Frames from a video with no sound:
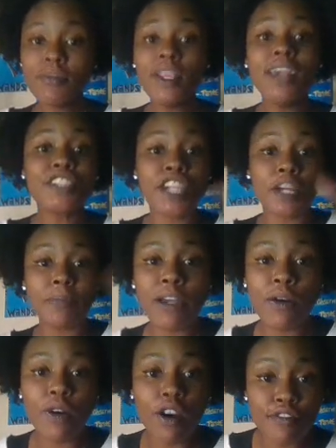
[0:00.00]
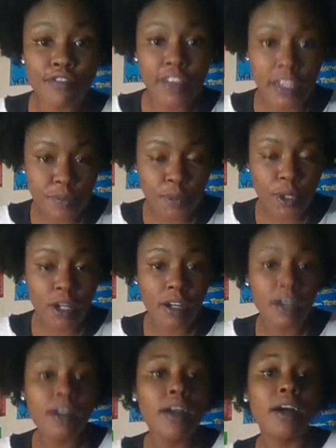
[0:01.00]
check me out on Facebook.
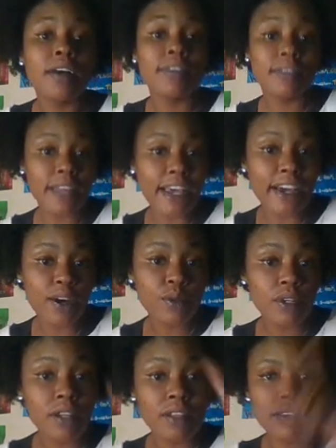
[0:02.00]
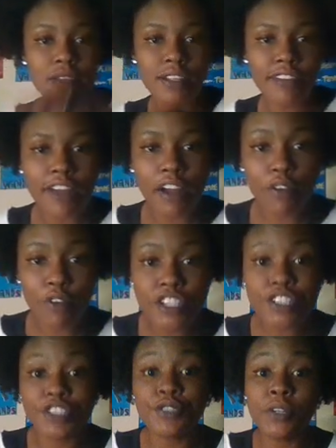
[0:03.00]
Loud, Live
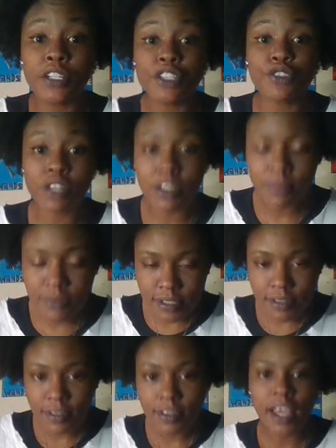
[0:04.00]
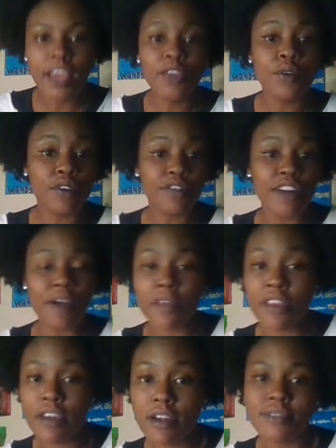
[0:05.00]
Outrageous Unique Dreams. You can find me
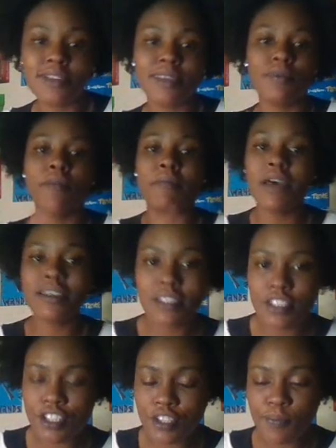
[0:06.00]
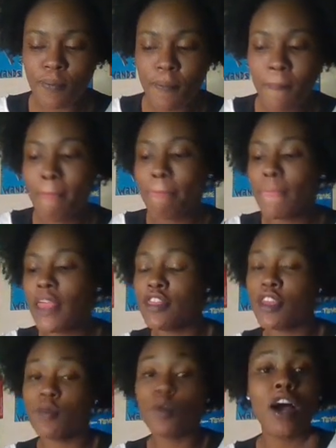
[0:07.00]
there. Send me a message, and
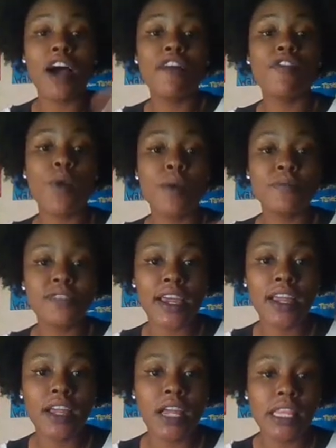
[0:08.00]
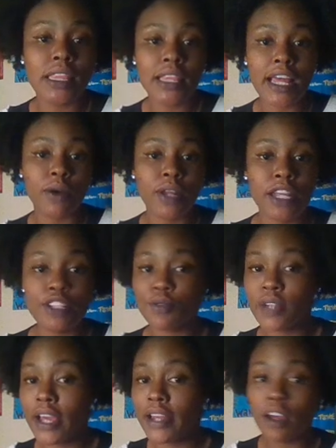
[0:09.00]
then we'll have the website
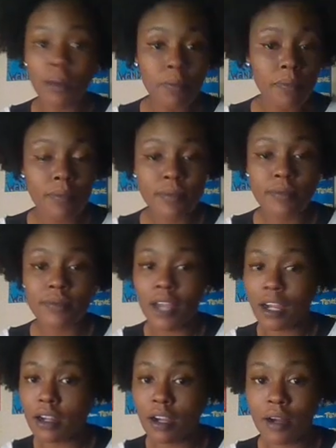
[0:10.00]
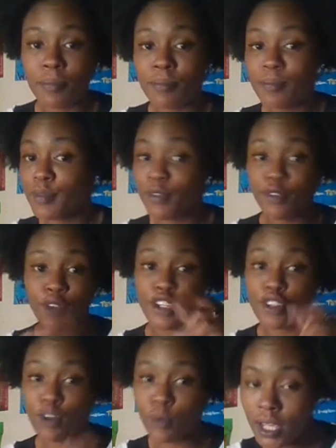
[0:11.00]
loud829up.com. Before you
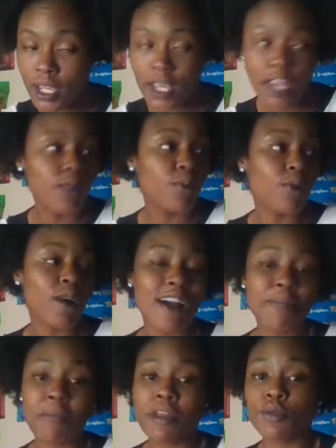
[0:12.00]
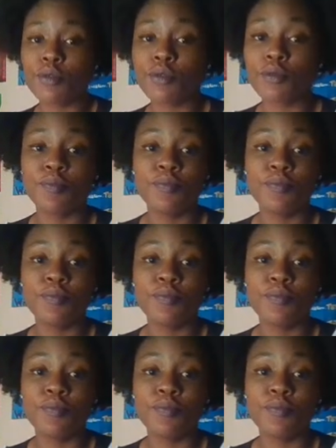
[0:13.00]
know it, we'll have my little